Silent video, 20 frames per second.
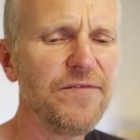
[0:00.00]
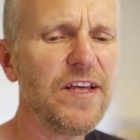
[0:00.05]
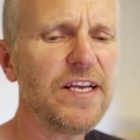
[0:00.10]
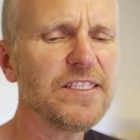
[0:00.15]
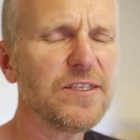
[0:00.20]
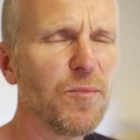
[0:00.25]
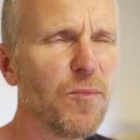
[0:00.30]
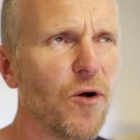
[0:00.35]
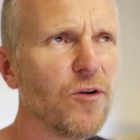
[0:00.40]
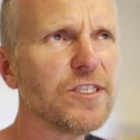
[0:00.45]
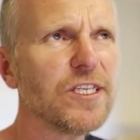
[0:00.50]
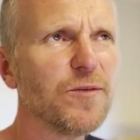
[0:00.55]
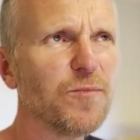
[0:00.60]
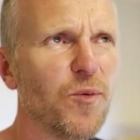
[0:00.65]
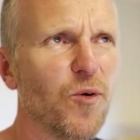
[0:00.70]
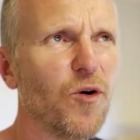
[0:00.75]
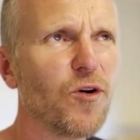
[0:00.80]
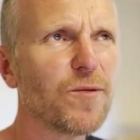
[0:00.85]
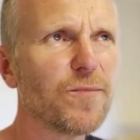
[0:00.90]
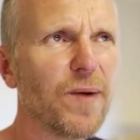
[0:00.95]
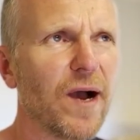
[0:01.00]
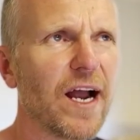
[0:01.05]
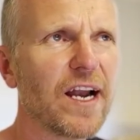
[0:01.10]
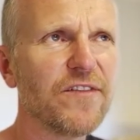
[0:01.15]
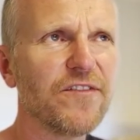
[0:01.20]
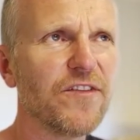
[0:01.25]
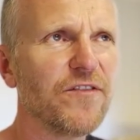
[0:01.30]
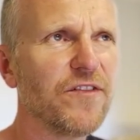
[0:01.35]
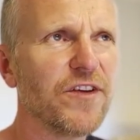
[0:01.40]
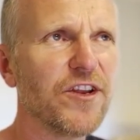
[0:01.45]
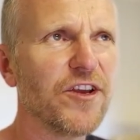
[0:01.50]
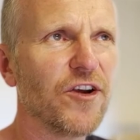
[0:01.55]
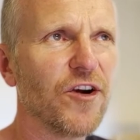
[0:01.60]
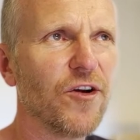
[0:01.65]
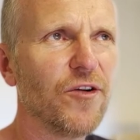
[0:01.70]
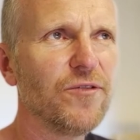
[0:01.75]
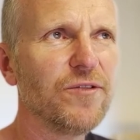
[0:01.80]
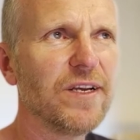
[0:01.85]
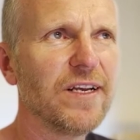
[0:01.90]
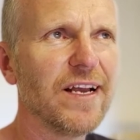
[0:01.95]
there's a most important part of your
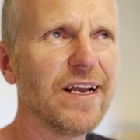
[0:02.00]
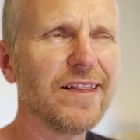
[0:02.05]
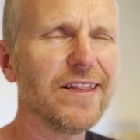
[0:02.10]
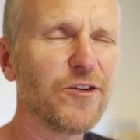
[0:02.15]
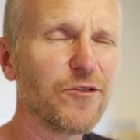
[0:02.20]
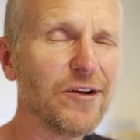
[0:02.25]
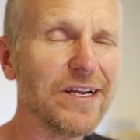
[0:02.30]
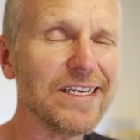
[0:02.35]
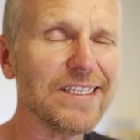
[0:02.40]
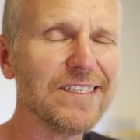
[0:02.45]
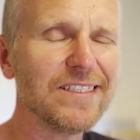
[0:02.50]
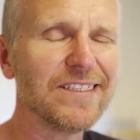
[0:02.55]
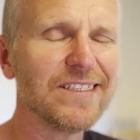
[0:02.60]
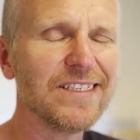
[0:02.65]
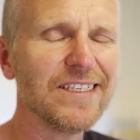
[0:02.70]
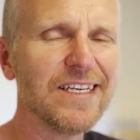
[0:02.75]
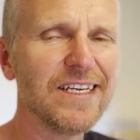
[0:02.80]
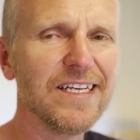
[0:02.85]
video, and there is,